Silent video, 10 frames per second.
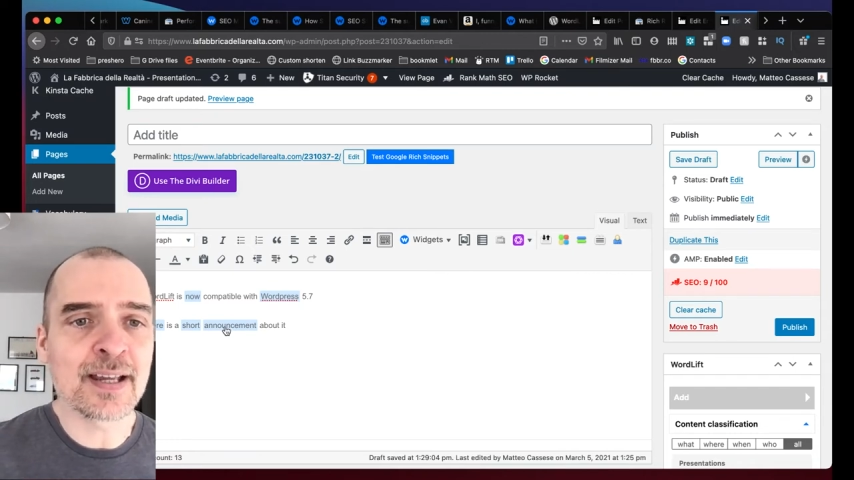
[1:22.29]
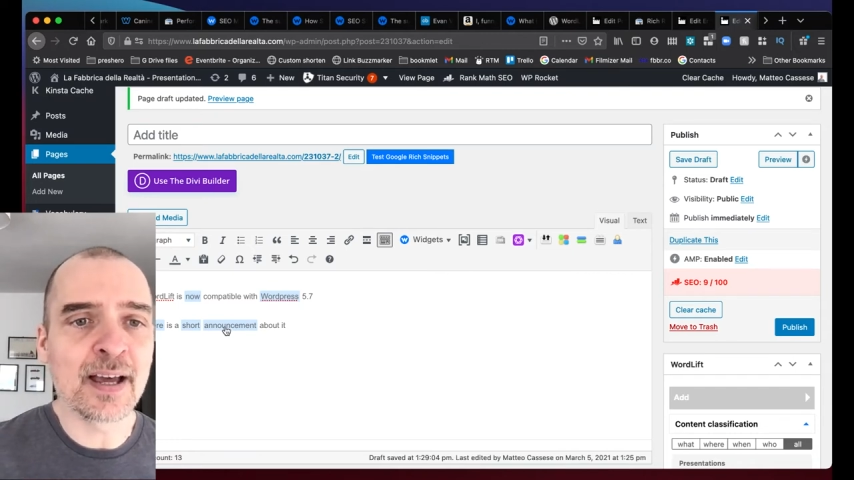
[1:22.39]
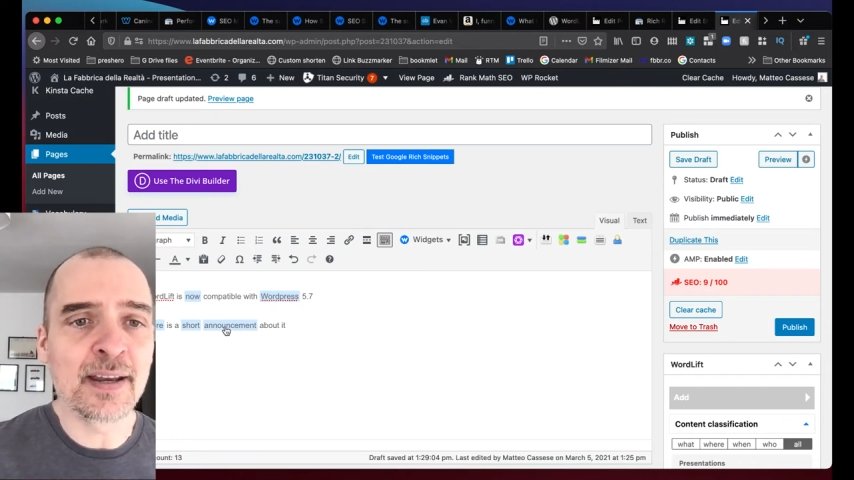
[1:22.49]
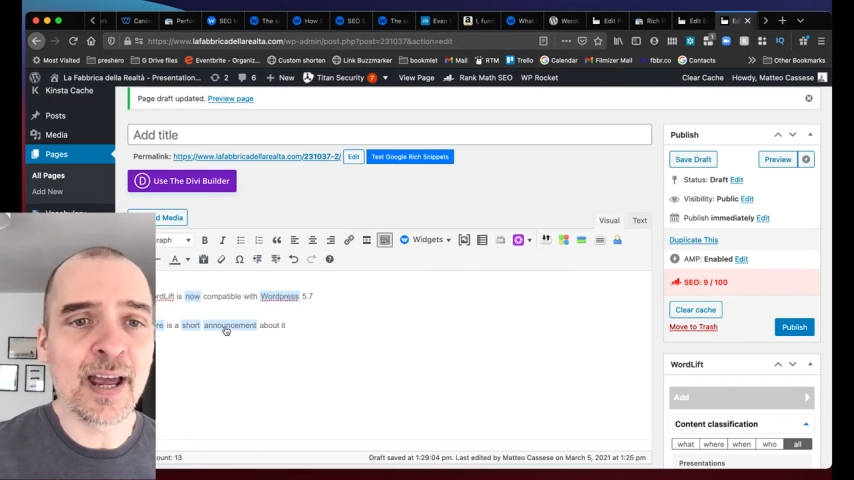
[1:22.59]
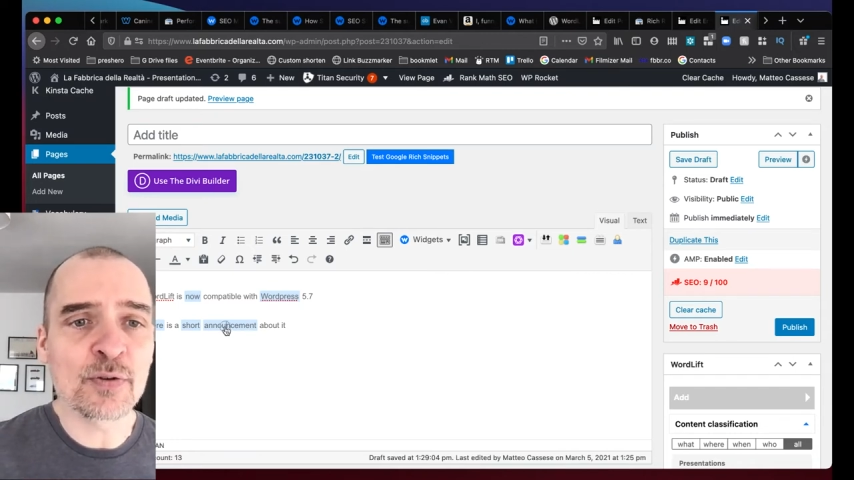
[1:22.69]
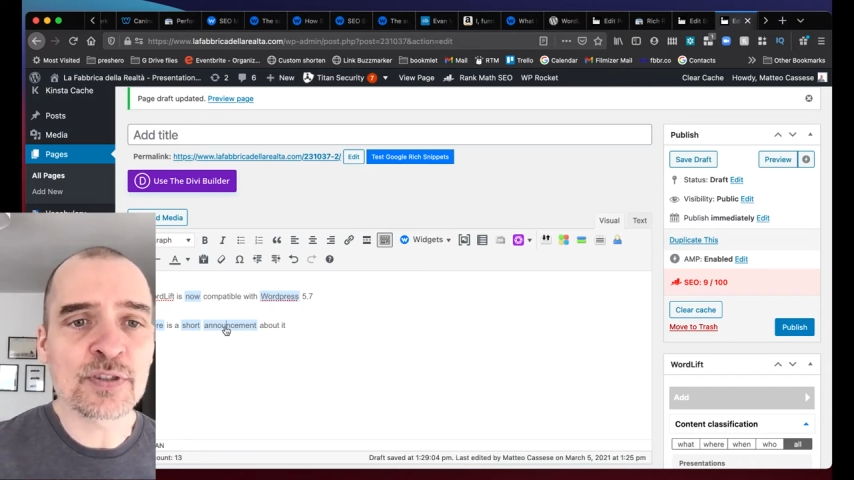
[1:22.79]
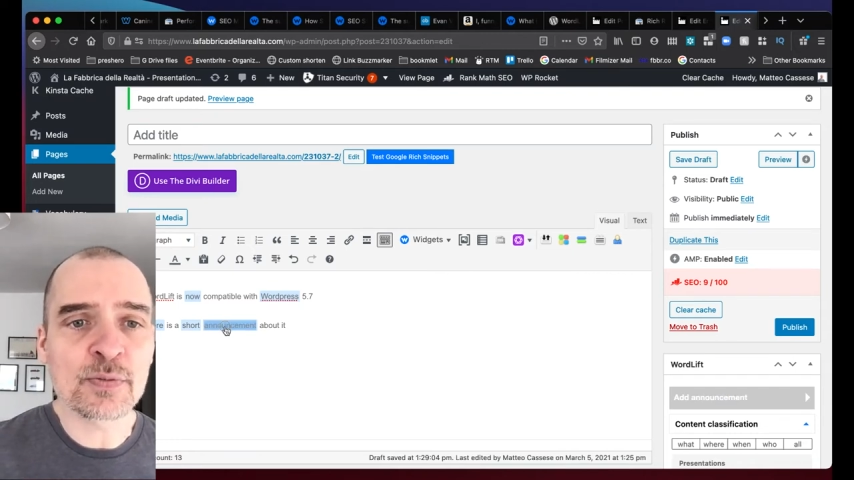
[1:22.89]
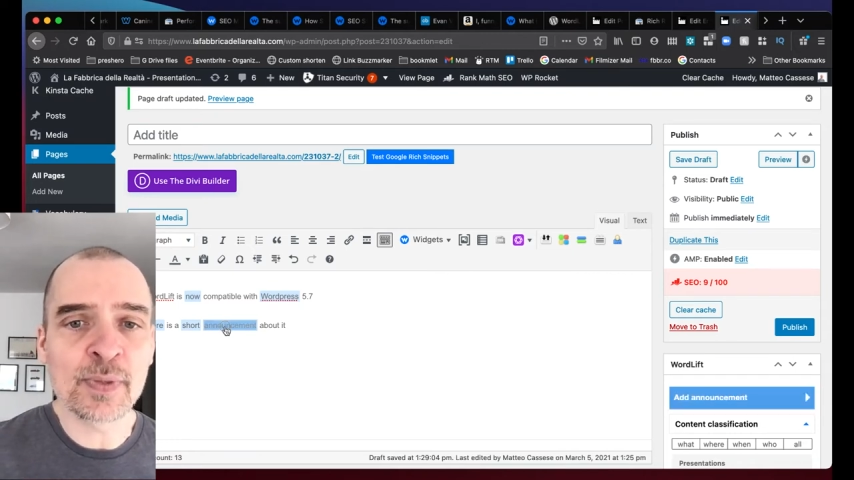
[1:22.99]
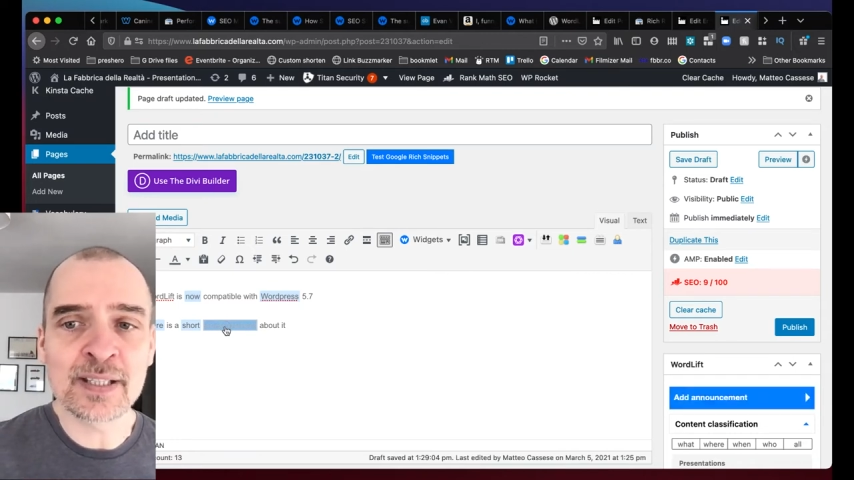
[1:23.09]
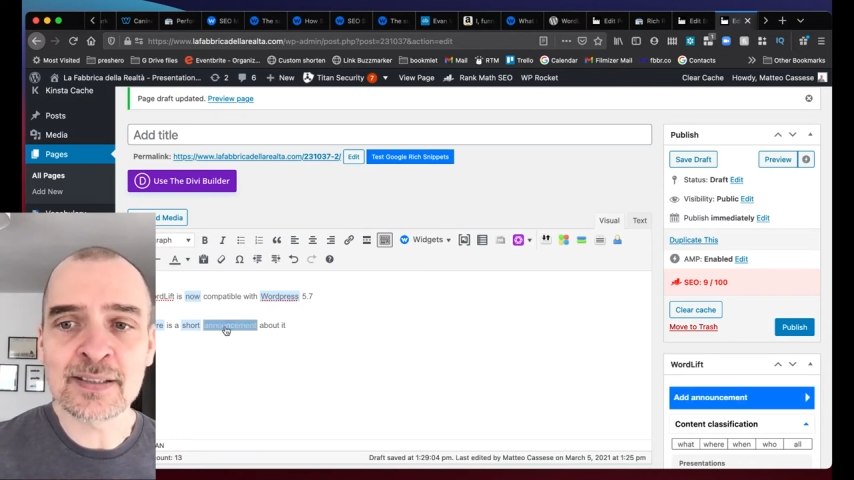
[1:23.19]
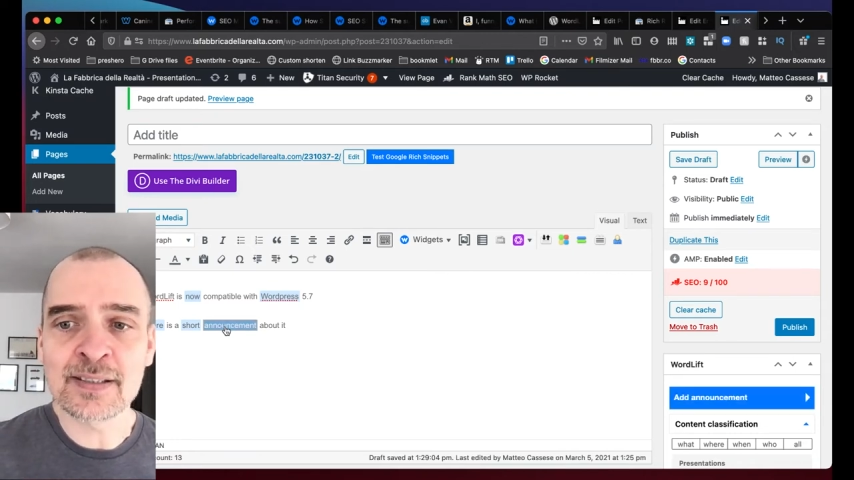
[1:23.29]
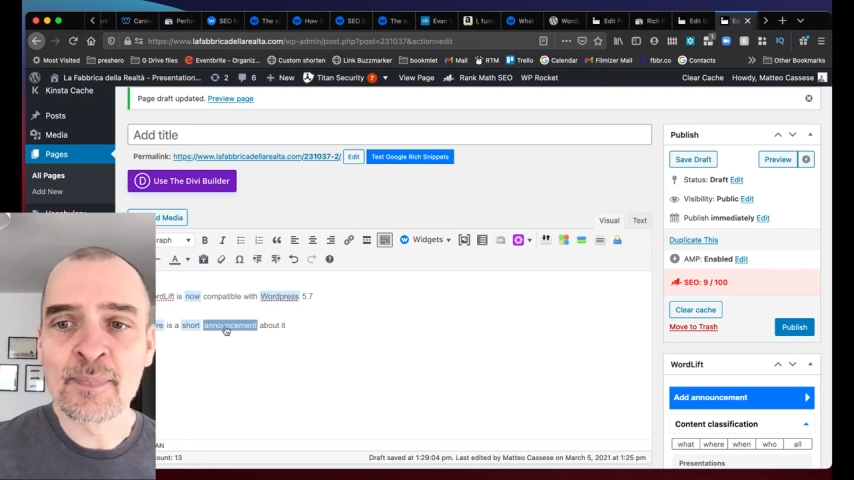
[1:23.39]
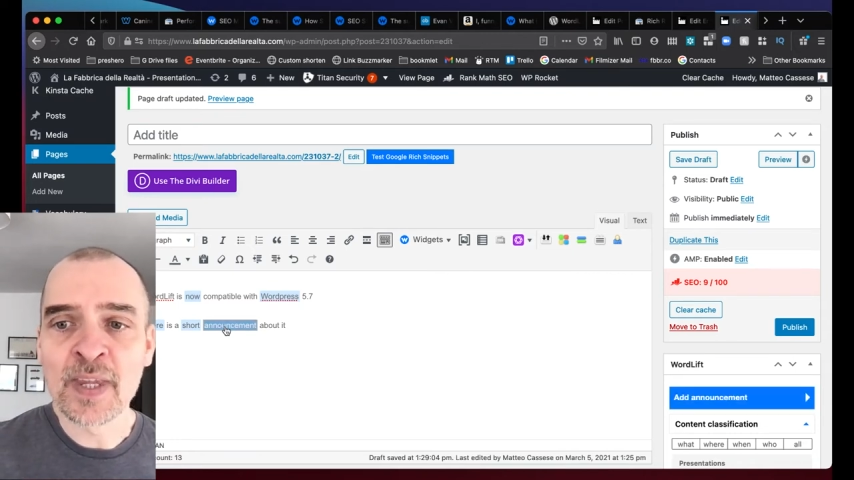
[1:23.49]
announcement,